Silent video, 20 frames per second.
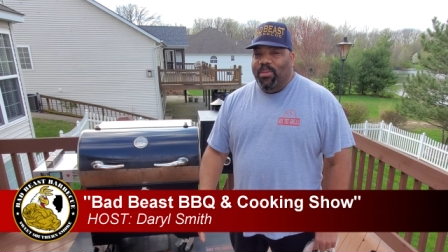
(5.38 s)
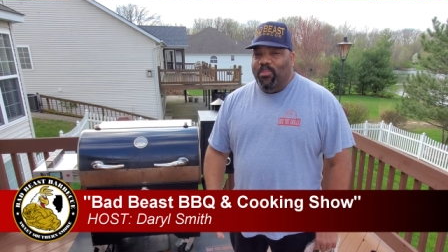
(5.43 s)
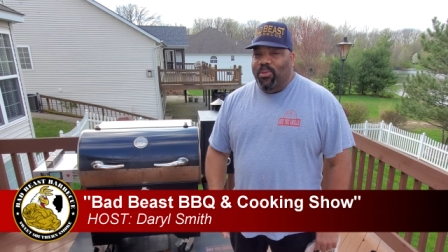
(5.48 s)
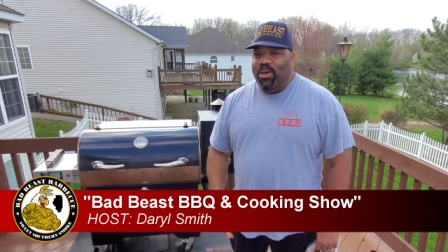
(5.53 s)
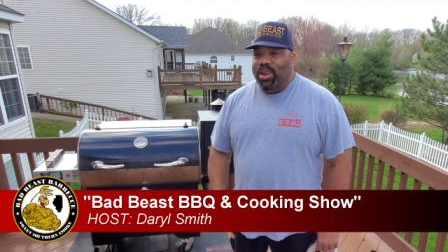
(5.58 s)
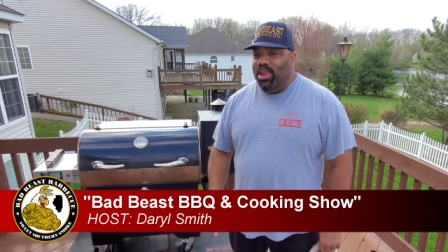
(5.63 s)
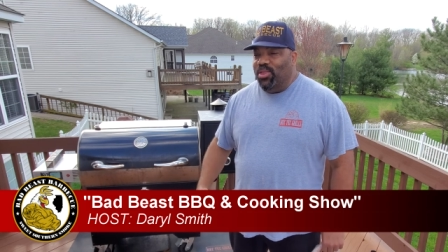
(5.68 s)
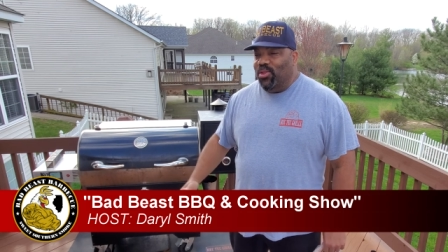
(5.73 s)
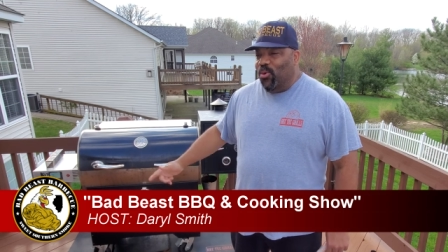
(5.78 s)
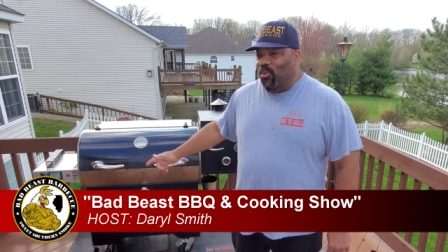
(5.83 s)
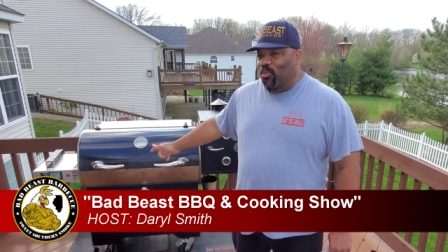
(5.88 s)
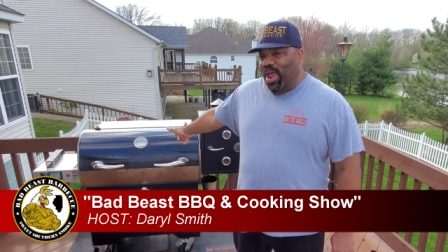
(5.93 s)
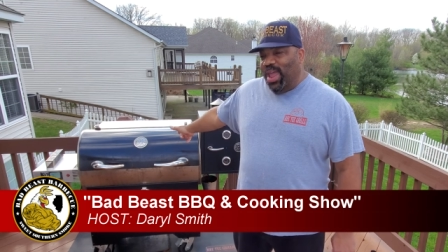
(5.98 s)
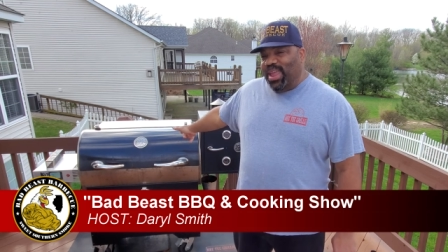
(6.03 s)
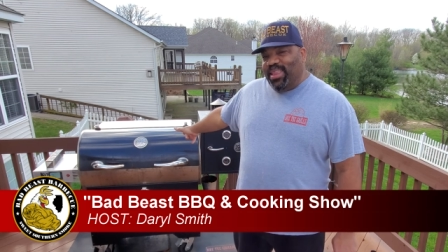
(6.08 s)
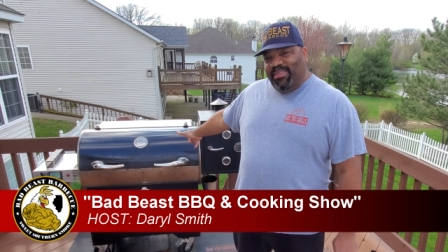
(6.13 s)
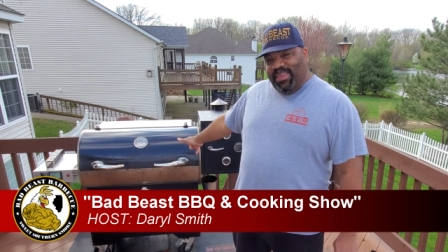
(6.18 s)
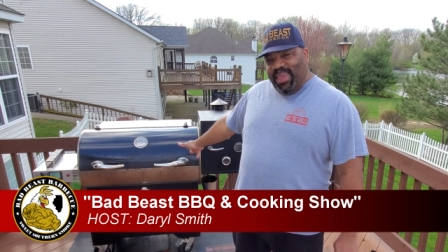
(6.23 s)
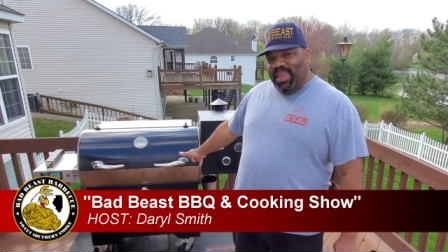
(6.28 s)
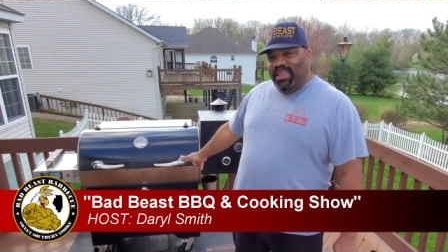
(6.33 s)
putting the
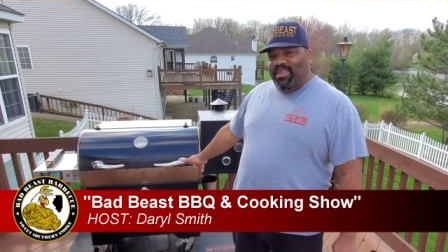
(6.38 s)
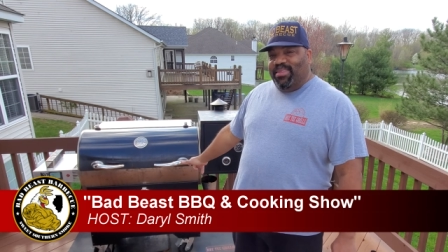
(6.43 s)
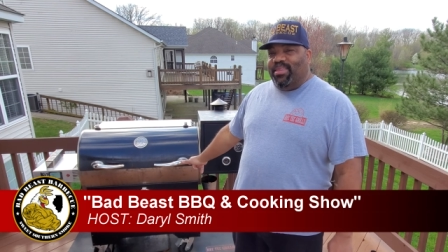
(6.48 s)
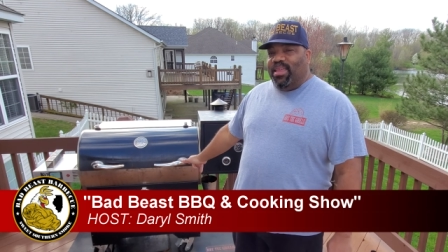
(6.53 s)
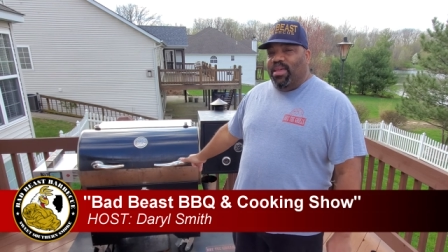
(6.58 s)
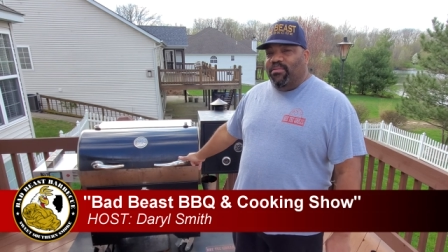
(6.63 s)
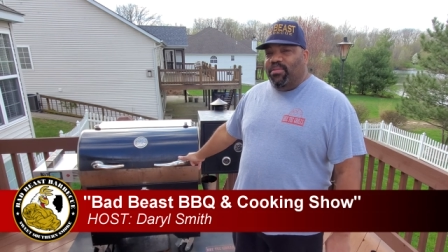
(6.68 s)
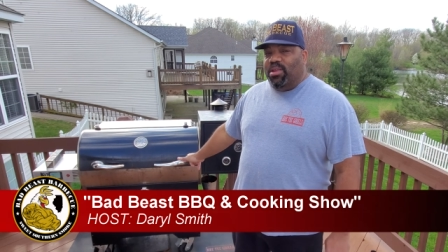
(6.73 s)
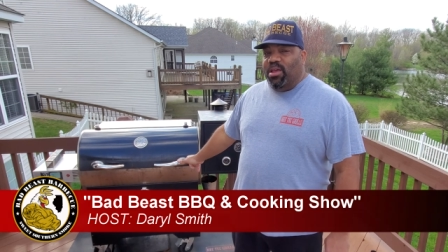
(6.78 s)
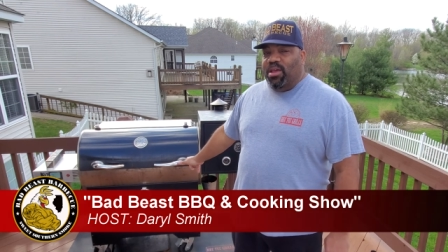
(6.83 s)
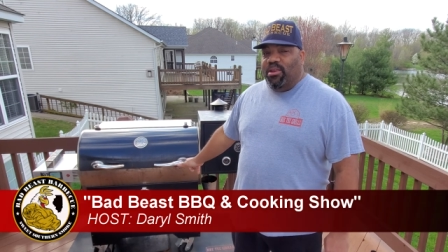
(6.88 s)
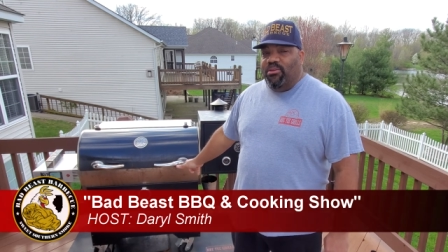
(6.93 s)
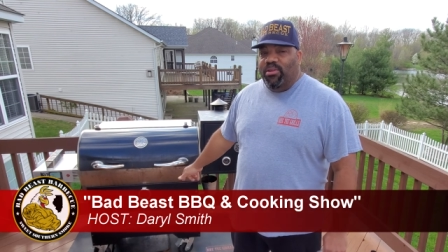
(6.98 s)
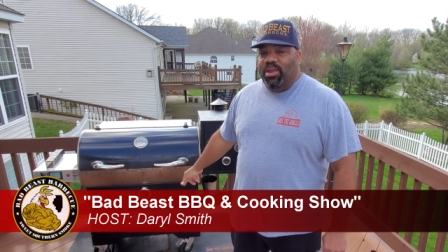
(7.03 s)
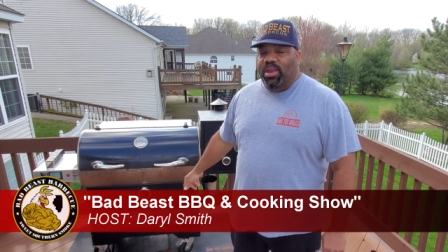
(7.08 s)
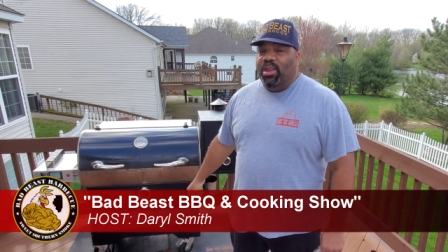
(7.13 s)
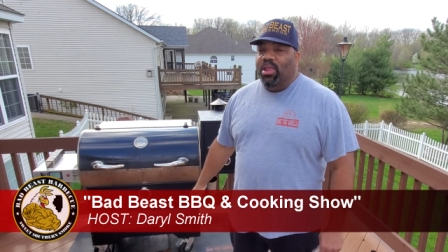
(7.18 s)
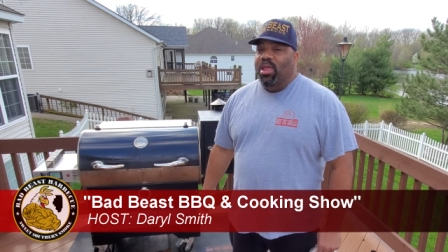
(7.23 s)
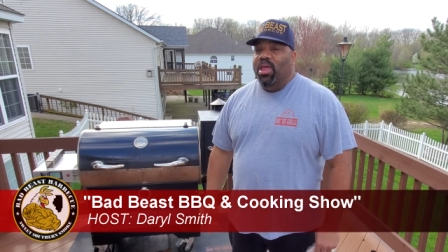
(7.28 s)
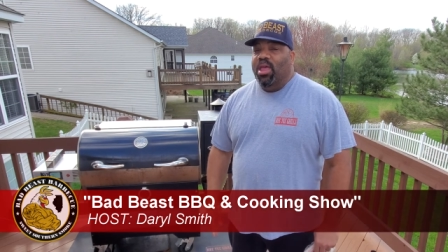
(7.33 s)
REC TEC
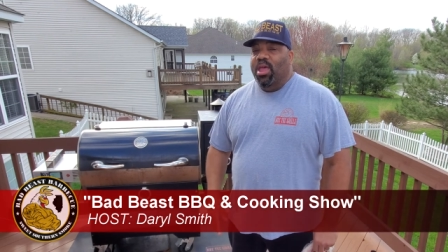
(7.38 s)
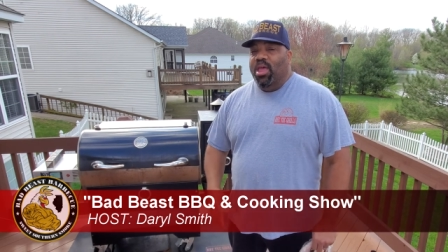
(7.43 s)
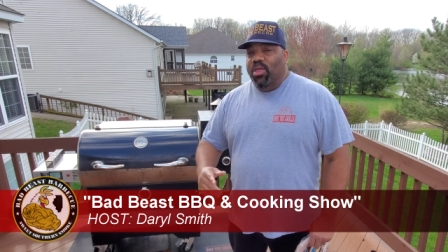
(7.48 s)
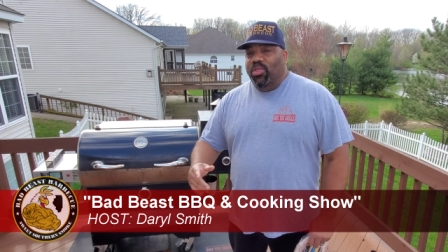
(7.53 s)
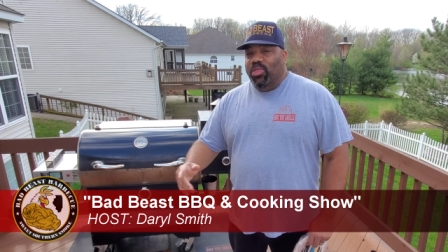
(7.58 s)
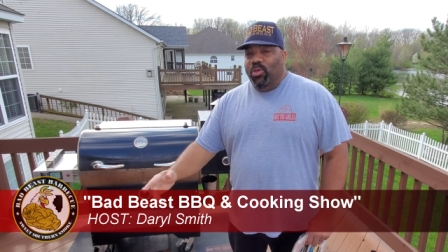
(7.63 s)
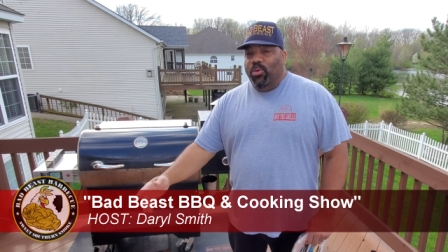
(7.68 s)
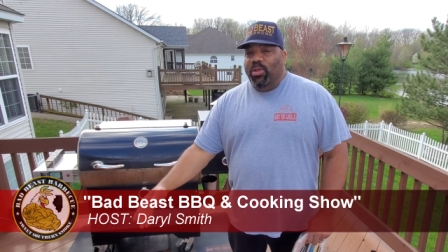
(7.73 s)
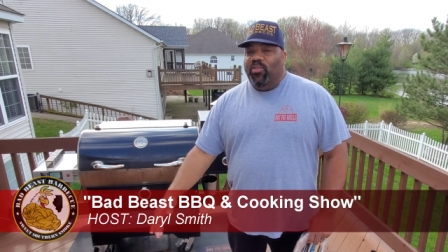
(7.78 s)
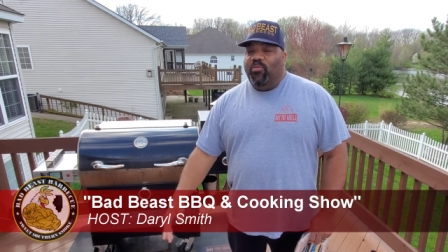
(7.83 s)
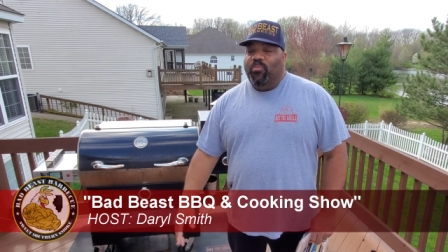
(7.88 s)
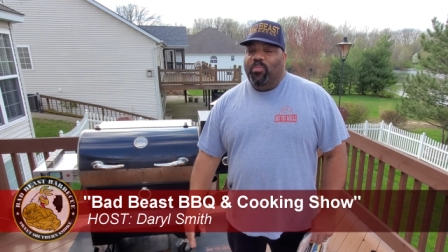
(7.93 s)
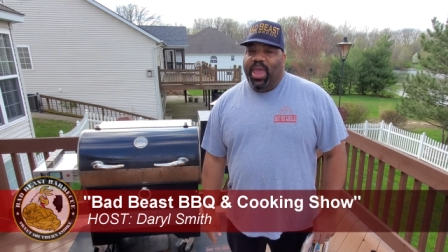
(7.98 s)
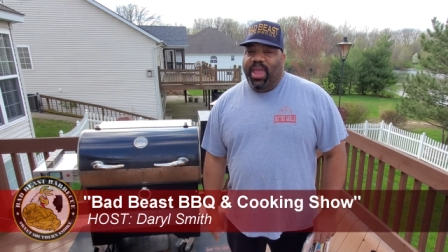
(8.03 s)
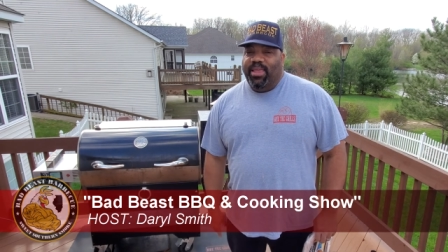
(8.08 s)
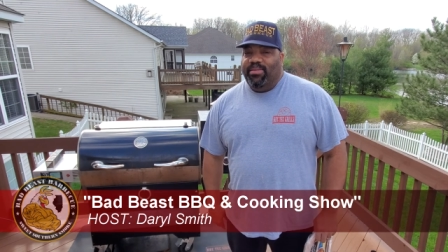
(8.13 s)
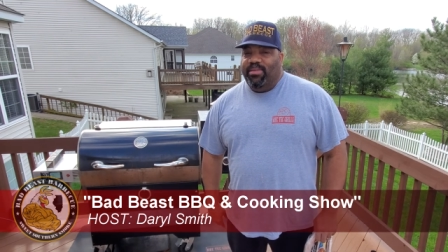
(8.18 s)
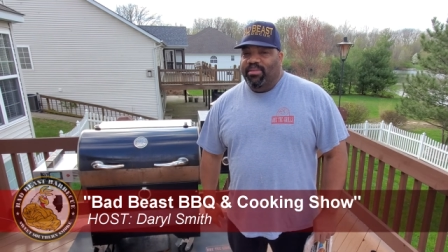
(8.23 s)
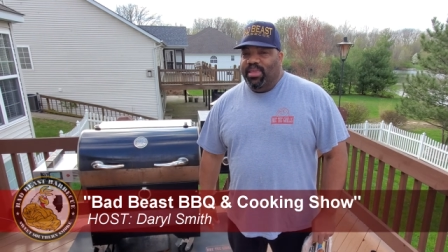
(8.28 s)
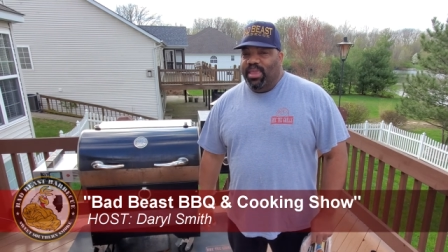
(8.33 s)
700 through its
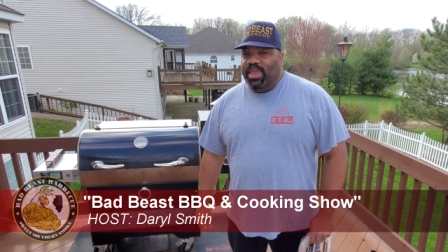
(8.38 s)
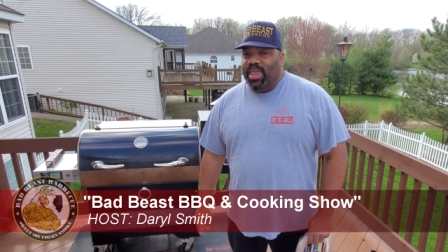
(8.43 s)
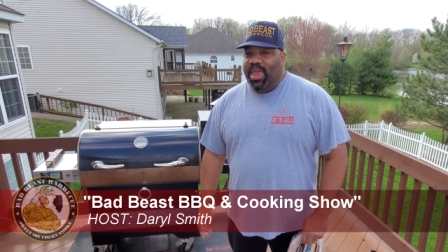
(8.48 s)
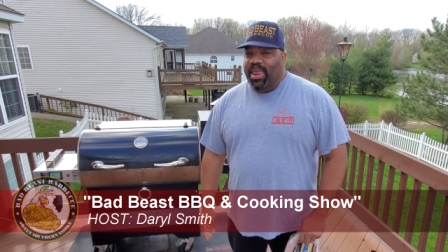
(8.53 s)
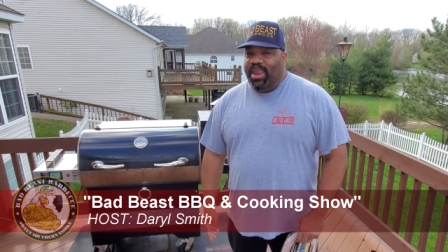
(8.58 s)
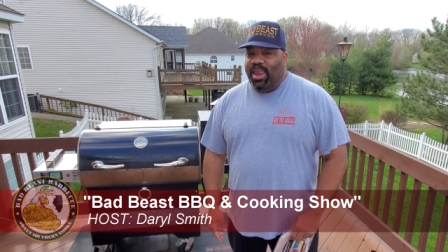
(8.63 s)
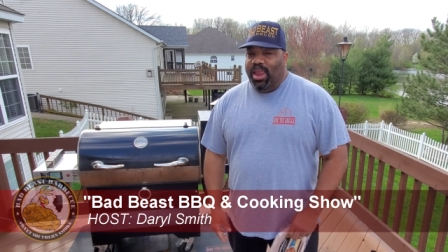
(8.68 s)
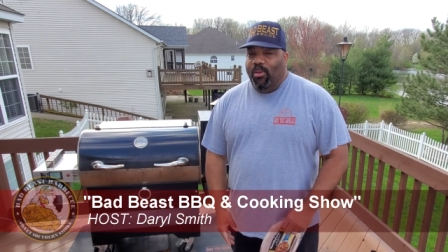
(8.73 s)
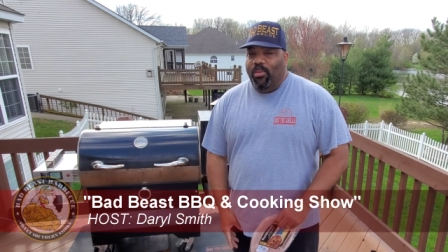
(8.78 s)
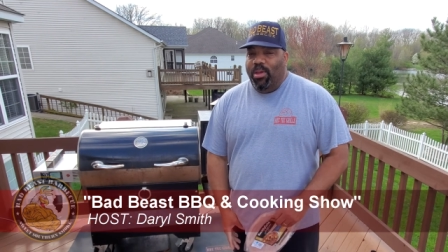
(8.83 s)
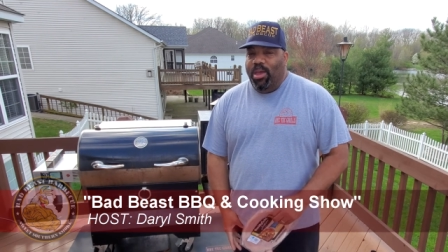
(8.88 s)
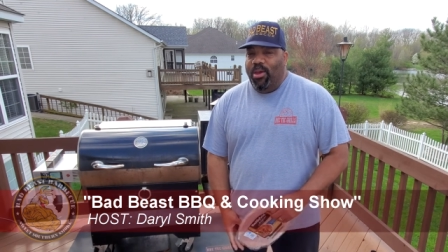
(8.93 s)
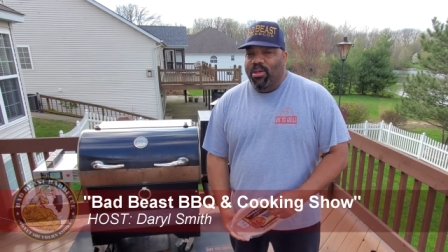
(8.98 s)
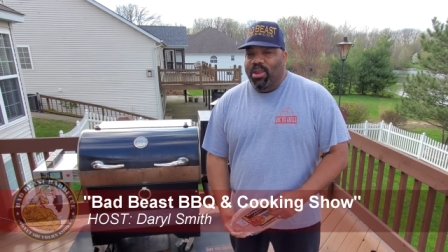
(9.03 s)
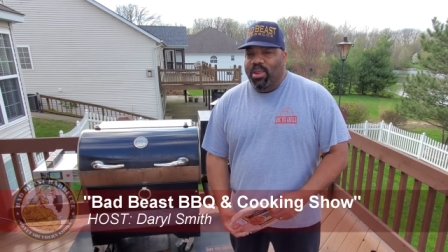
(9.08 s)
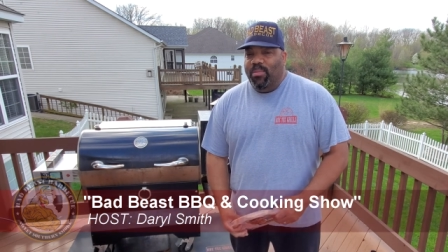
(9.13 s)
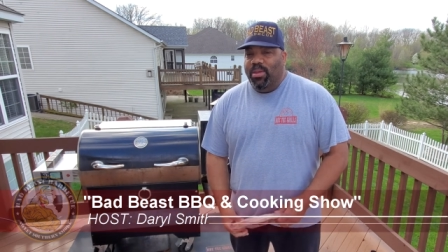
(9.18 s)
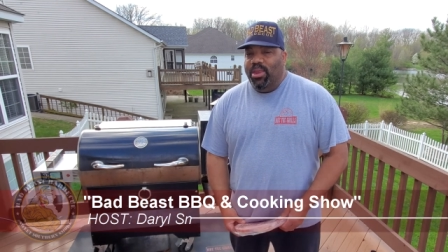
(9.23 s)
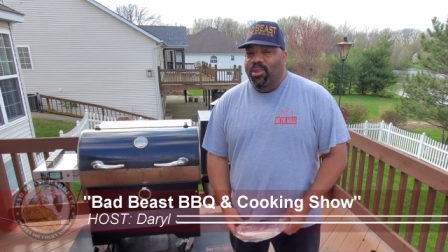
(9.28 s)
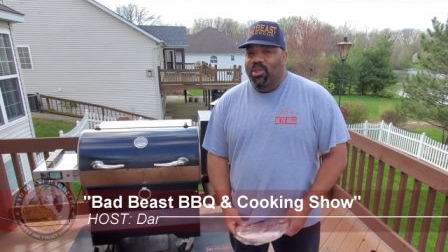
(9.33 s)
paces again, and then we're
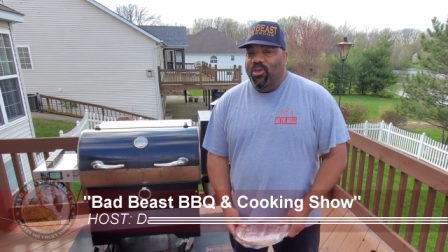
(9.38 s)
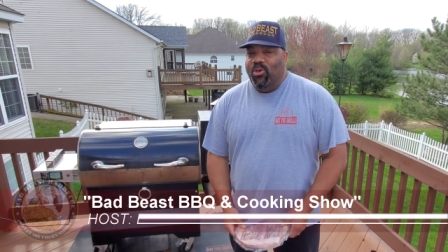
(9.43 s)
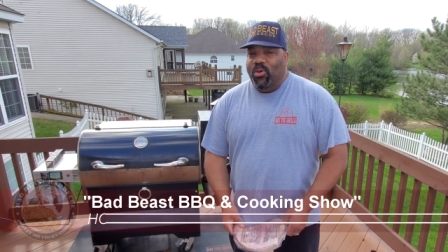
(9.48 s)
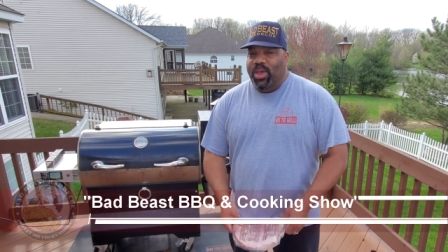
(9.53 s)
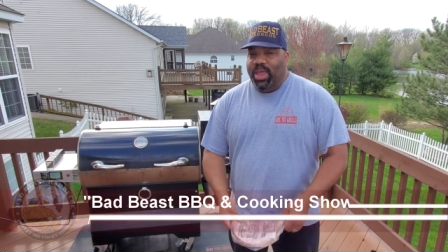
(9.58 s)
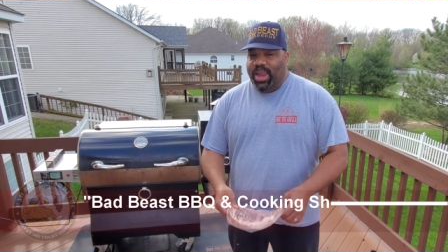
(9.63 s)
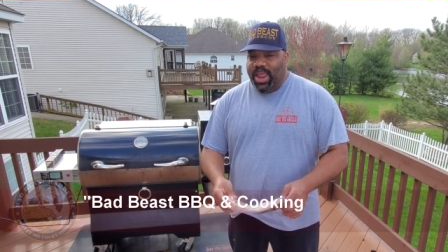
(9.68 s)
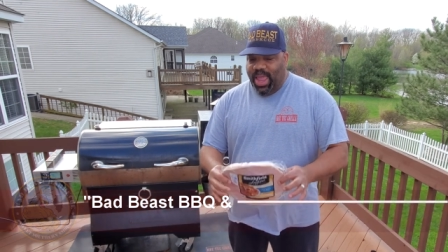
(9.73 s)
going to be doing